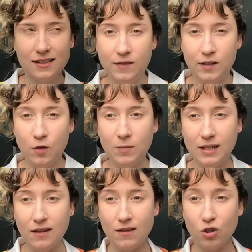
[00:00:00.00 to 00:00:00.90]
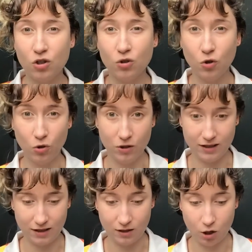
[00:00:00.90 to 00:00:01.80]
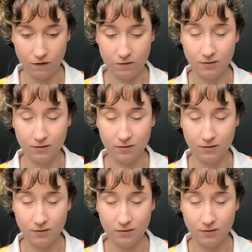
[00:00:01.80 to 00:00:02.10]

I don't mean that the colours are soft,